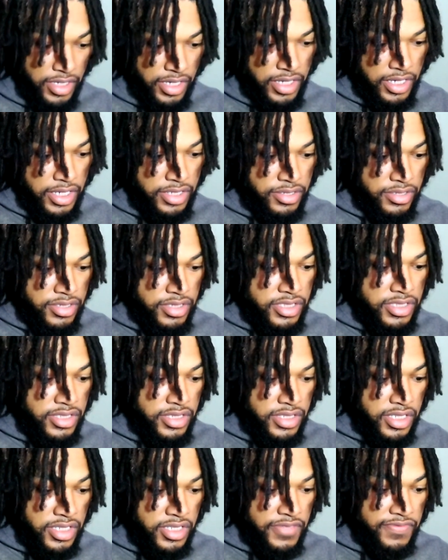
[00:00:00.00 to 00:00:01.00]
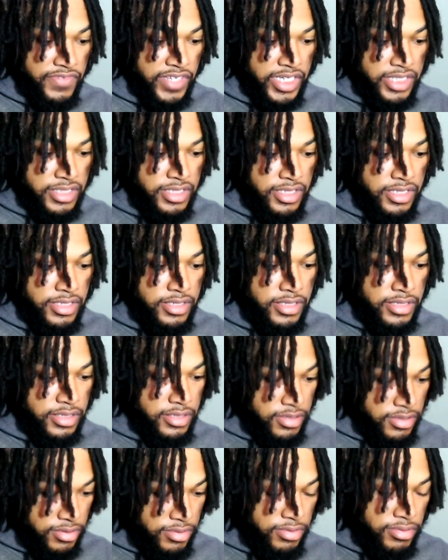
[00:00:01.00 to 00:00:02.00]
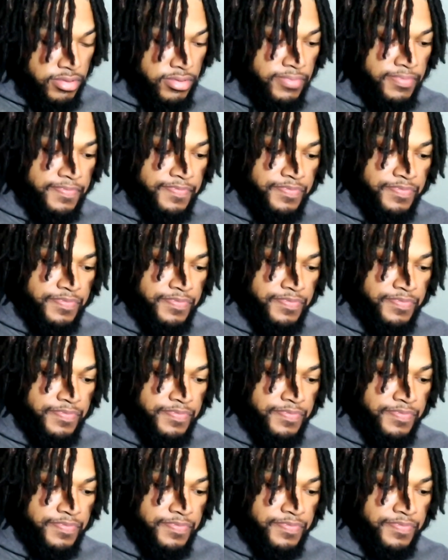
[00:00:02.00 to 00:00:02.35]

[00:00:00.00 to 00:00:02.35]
And as you see, it says flashing the ECU,